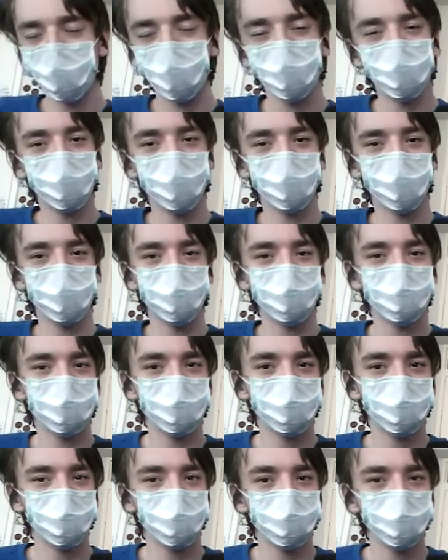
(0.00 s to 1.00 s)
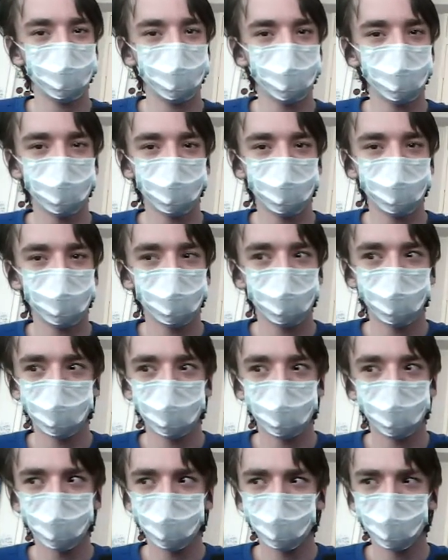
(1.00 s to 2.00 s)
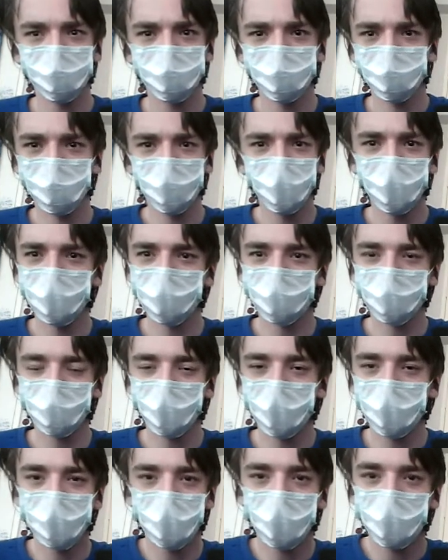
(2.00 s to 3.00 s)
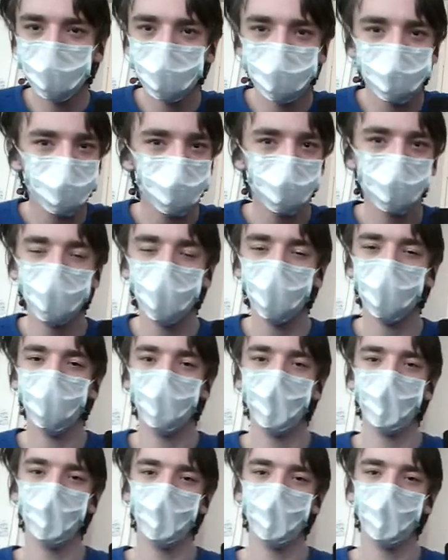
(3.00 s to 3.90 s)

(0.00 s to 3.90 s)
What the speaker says: If you didn't, leave. Why the hell are you still here?